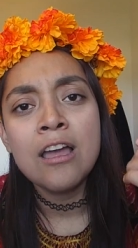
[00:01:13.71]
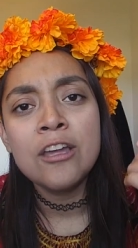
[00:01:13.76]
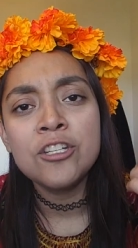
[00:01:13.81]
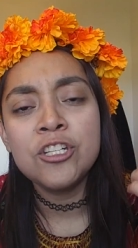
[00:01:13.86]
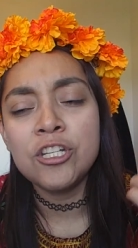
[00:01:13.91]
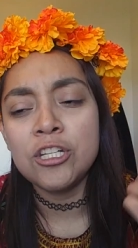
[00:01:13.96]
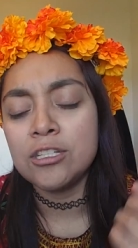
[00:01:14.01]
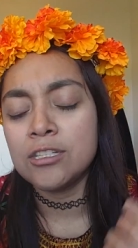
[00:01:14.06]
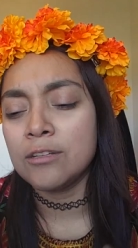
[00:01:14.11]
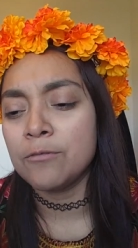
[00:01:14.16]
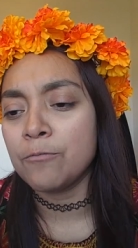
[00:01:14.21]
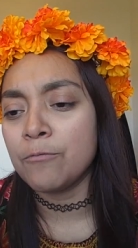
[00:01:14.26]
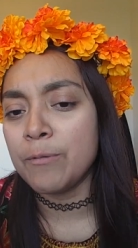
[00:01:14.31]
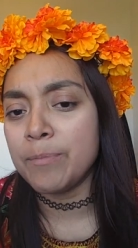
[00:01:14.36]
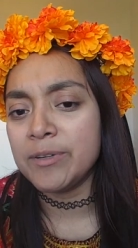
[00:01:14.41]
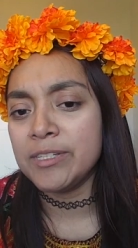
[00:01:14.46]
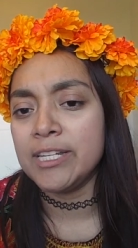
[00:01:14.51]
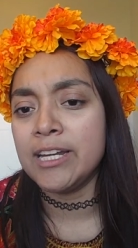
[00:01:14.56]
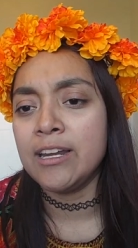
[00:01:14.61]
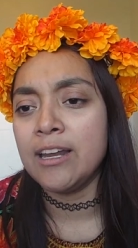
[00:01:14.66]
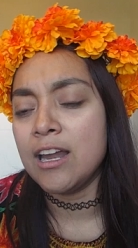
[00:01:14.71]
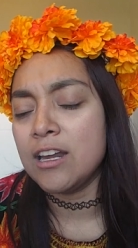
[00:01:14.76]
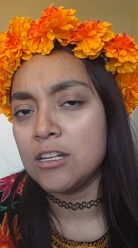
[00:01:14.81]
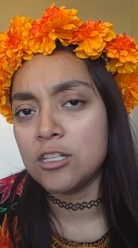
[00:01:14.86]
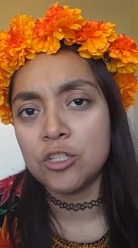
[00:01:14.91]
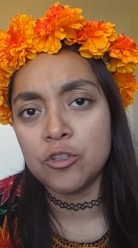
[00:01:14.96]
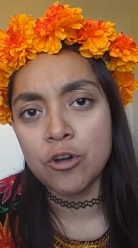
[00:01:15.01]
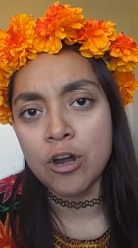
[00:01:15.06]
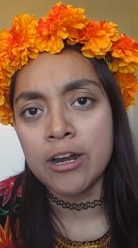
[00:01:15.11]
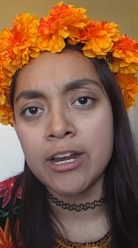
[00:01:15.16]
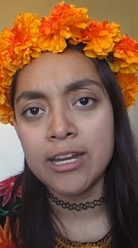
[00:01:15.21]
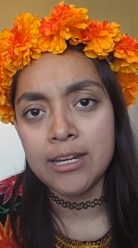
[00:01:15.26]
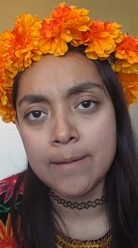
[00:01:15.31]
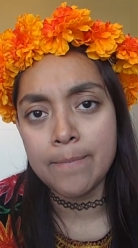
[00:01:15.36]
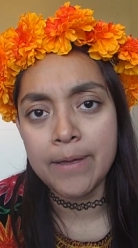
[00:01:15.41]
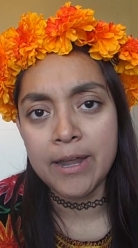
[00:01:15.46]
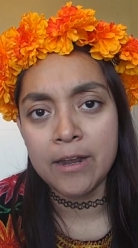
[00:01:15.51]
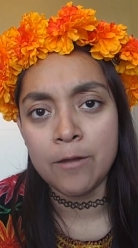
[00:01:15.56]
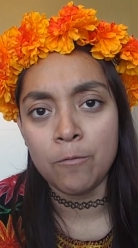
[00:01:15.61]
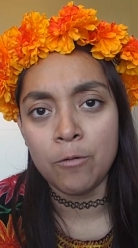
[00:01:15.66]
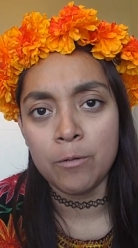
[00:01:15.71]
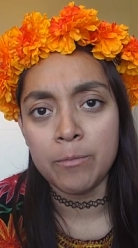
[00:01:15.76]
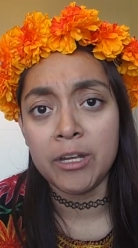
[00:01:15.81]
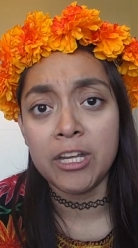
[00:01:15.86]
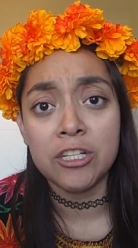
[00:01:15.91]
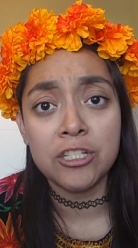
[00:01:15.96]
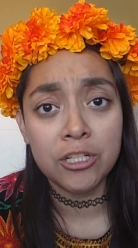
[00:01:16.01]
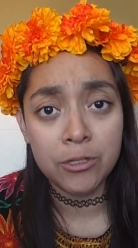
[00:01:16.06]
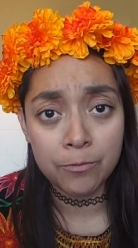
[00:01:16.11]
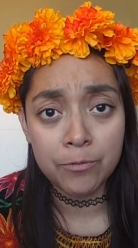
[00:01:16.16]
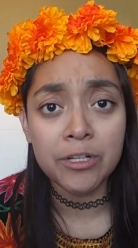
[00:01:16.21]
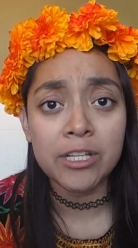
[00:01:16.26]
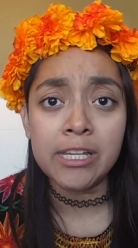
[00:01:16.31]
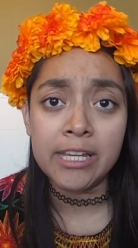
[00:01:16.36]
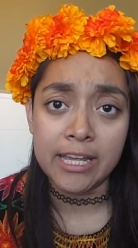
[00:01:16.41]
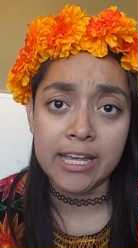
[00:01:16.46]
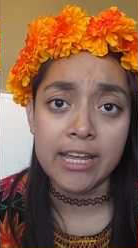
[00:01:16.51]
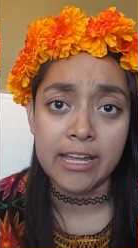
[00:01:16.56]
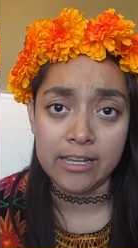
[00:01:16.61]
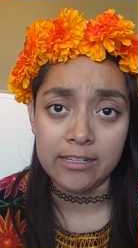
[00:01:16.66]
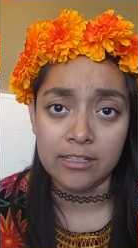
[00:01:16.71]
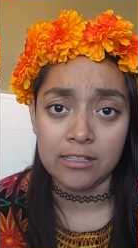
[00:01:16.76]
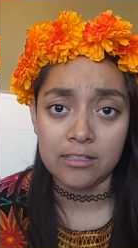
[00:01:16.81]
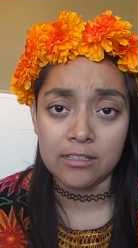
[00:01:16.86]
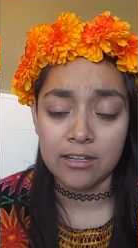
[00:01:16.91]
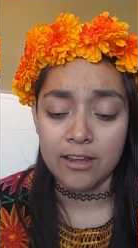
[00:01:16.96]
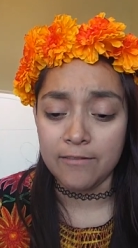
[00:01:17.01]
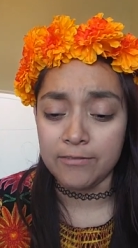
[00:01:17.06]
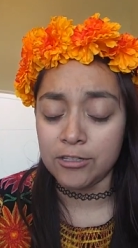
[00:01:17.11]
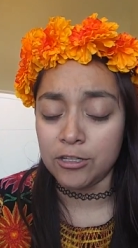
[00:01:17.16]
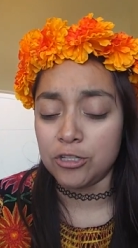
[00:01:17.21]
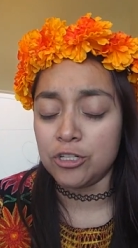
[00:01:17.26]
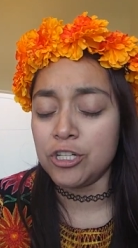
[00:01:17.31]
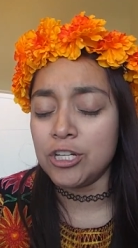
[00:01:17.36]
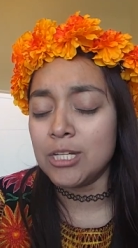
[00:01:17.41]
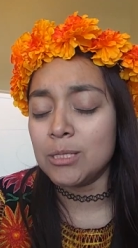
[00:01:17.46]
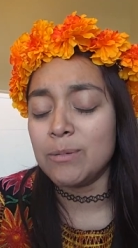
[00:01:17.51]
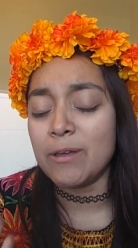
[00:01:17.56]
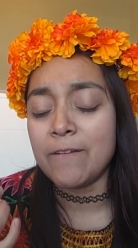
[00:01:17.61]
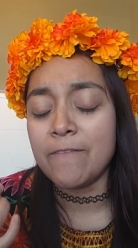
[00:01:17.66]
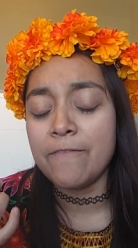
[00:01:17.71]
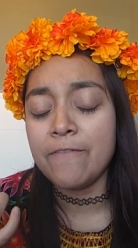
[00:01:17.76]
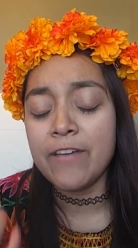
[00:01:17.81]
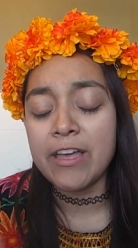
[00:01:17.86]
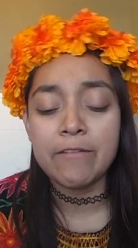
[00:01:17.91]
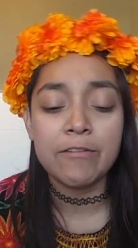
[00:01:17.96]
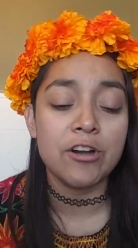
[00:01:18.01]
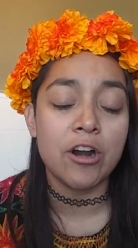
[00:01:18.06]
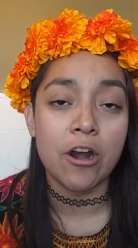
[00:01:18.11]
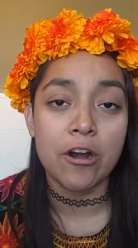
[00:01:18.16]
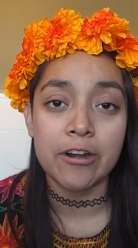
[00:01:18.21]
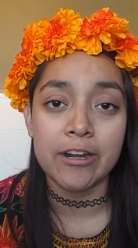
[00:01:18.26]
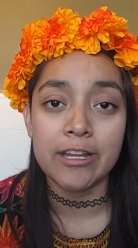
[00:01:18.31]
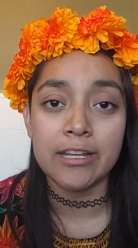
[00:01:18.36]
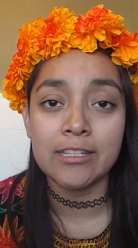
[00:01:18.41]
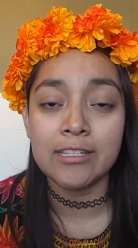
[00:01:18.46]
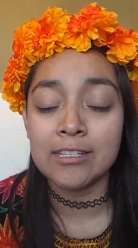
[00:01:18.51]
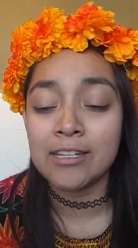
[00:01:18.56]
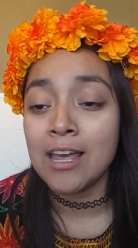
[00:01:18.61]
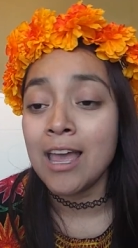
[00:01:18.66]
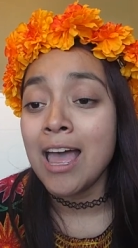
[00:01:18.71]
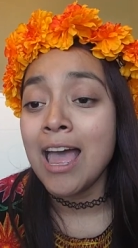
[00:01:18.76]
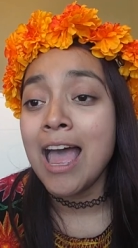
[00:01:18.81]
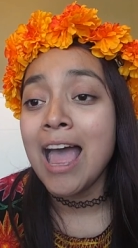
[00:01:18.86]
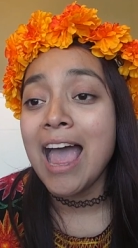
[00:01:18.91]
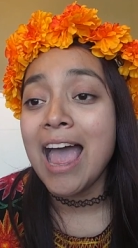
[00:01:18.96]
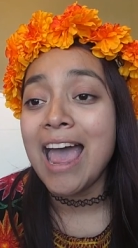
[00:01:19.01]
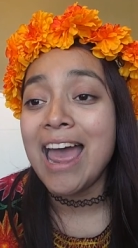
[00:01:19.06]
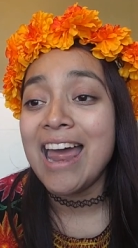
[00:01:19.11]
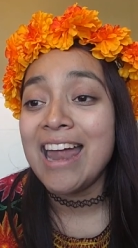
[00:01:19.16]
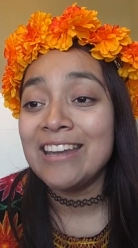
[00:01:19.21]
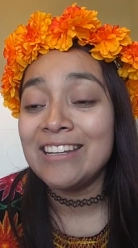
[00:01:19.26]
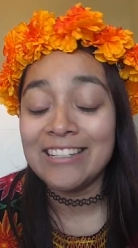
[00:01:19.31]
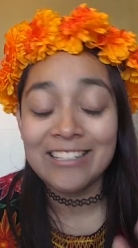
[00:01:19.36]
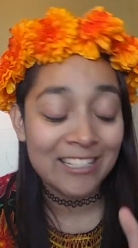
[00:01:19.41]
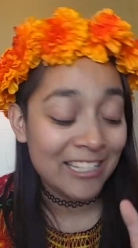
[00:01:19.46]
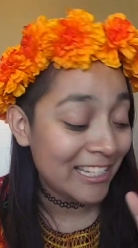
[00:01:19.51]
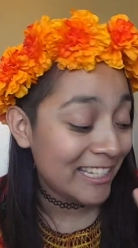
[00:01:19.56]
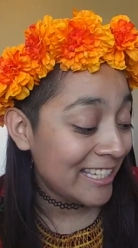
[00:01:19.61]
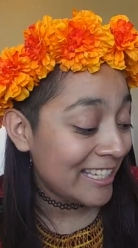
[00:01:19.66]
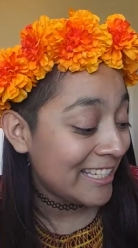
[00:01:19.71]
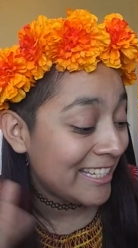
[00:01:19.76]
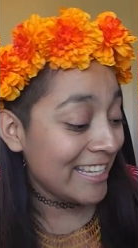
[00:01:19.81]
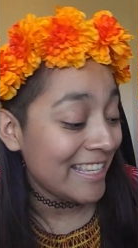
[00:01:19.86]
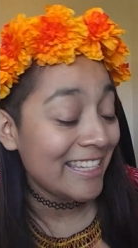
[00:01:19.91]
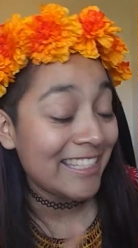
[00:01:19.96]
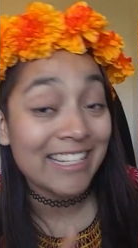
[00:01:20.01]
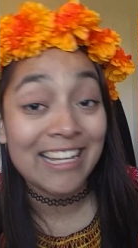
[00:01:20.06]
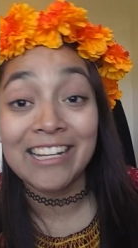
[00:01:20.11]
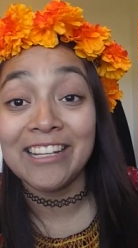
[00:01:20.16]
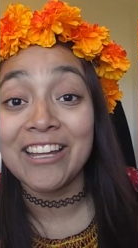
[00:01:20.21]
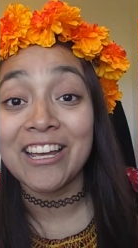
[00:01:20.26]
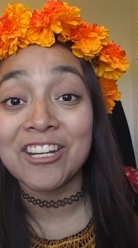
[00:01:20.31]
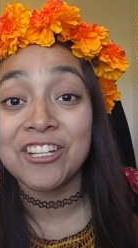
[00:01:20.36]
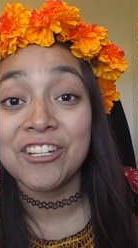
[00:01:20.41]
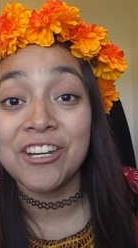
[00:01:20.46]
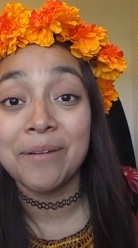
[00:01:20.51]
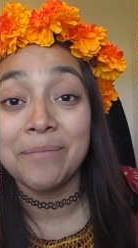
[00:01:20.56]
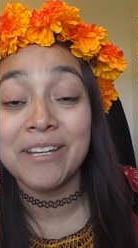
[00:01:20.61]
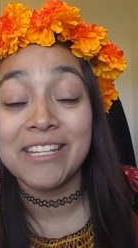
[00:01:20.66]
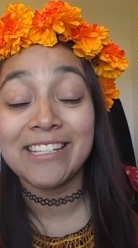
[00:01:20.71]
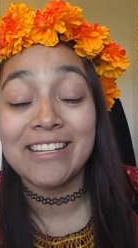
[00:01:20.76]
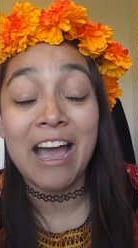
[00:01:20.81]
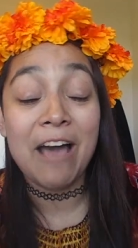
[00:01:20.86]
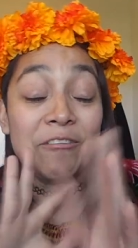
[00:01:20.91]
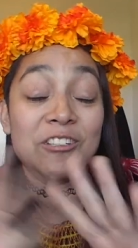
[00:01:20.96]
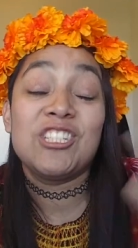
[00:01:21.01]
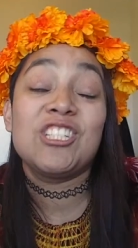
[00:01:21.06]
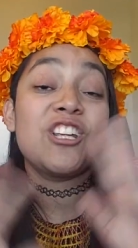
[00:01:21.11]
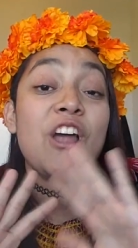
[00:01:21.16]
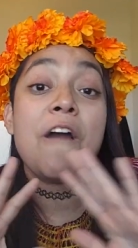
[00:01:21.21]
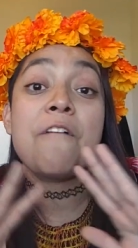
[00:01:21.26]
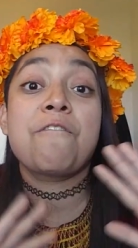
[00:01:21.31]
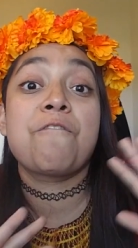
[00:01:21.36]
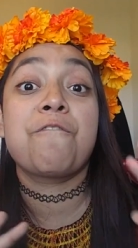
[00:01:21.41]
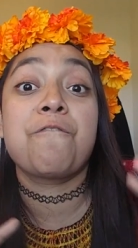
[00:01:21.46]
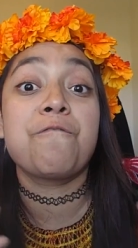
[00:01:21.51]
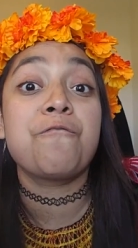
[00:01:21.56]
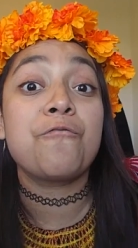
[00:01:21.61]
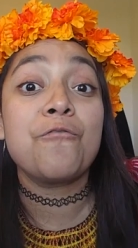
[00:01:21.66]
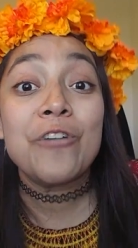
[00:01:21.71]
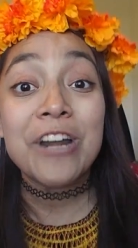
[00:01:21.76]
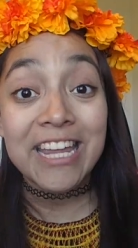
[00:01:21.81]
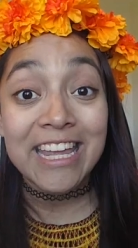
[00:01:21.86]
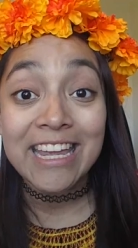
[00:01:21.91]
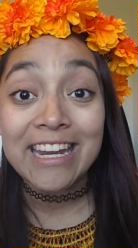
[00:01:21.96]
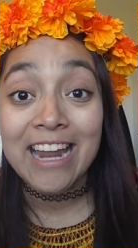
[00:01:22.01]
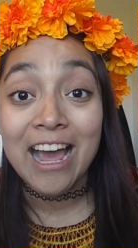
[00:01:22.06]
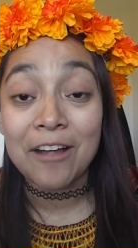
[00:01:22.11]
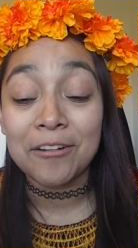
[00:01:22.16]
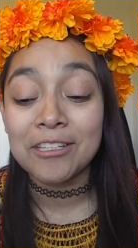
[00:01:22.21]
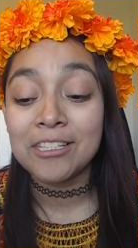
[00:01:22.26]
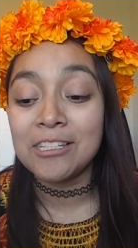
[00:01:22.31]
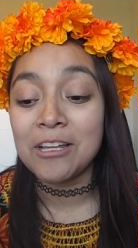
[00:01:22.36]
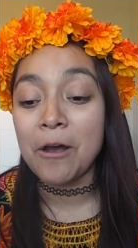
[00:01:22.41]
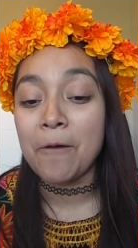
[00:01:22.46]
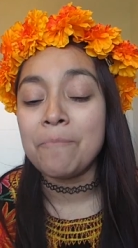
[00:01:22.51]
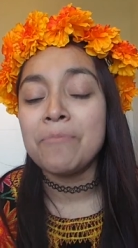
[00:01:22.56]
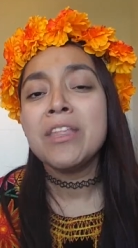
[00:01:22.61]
she's represented as a strong, independent woman because she really is and stuff. So she is my favorite artist, and just to see this collection, I'm just, I was freaking out. So